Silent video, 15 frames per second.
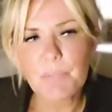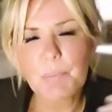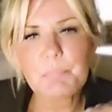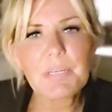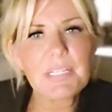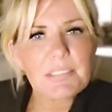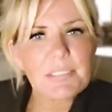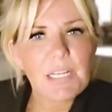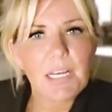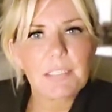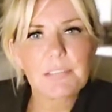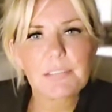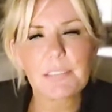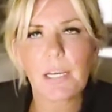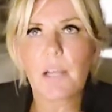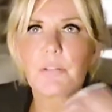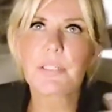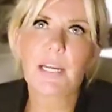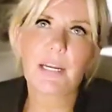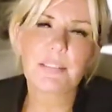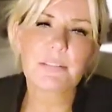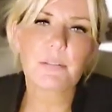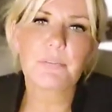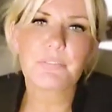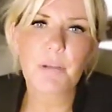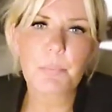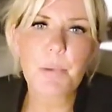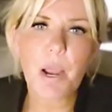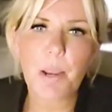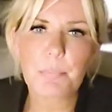me as a hunter. Okay, so if
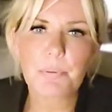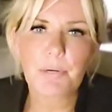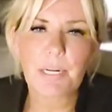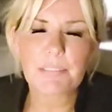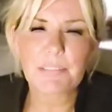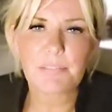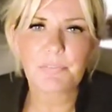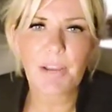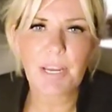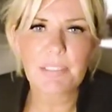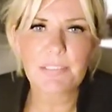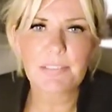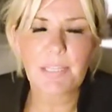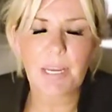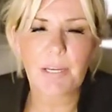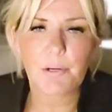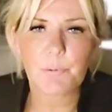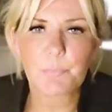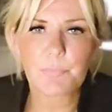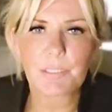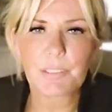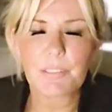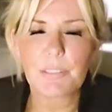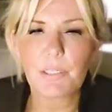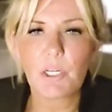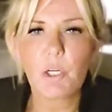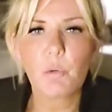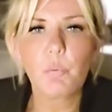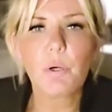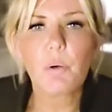I'm hyperactive, how does that help me?
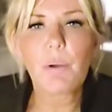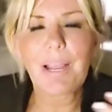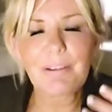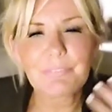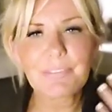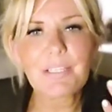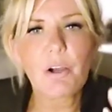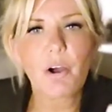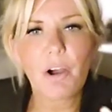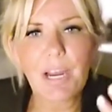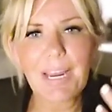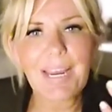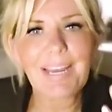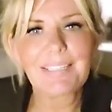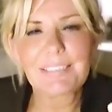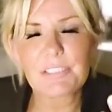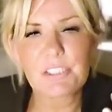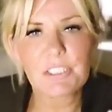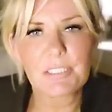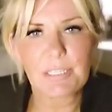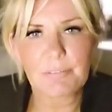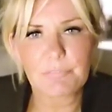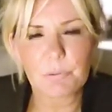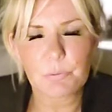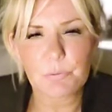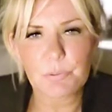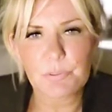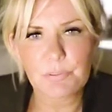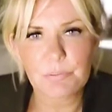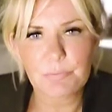Well, having higher energy
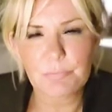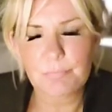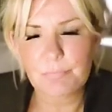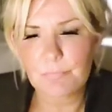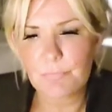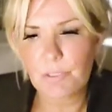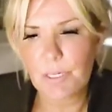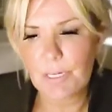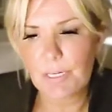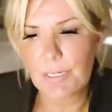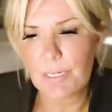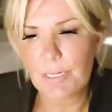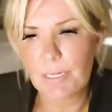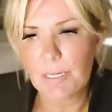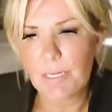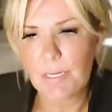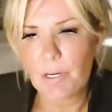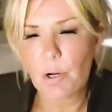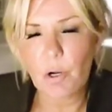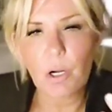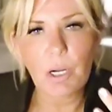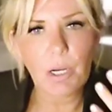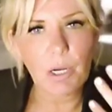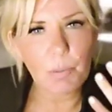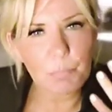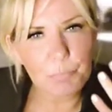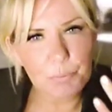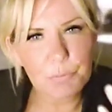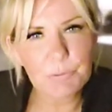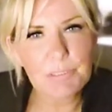levels, right,
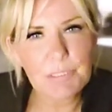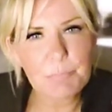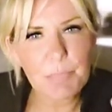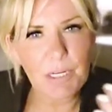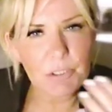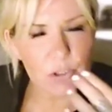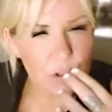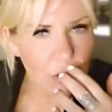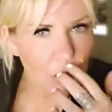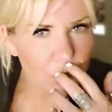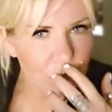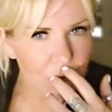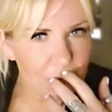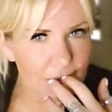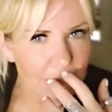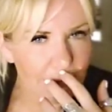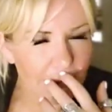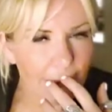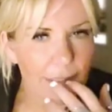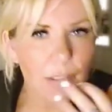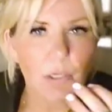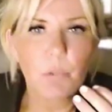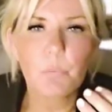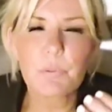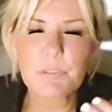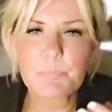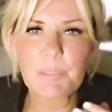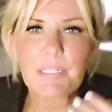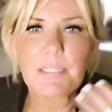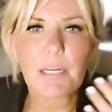pretty much constantly
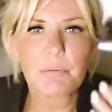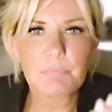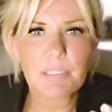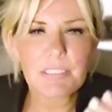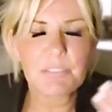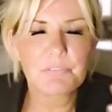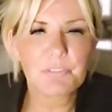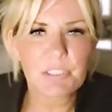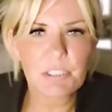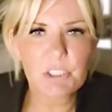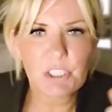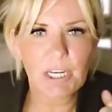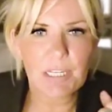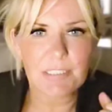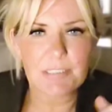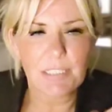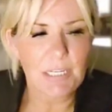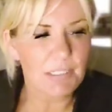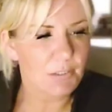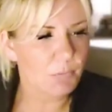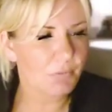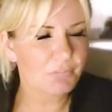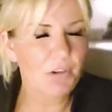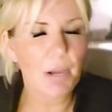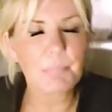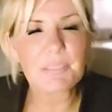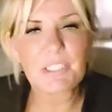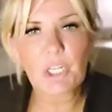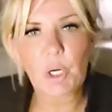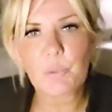would mean I'm ready for the chase. So if I'm
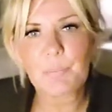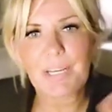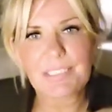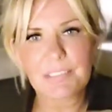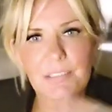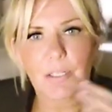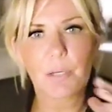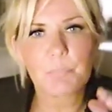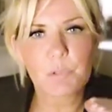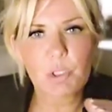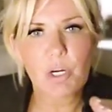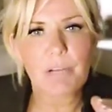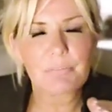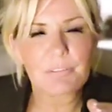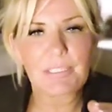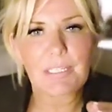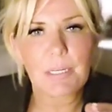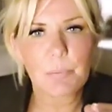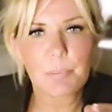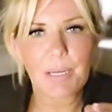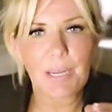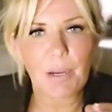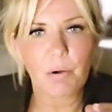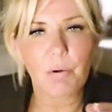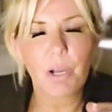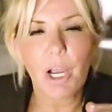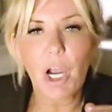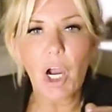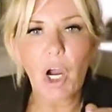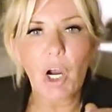a nomad and I'm traveling about,
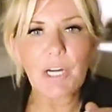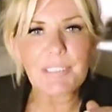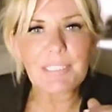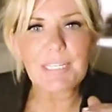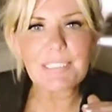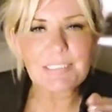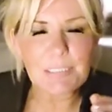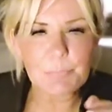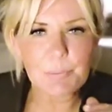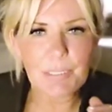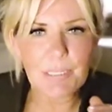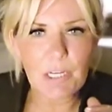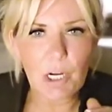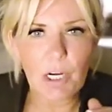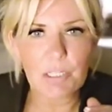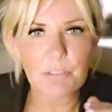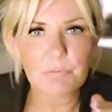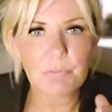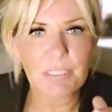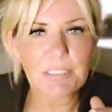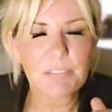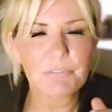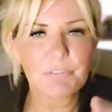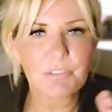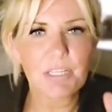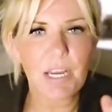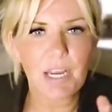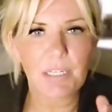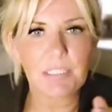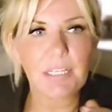I need to be kind of ready for the
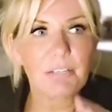hunt.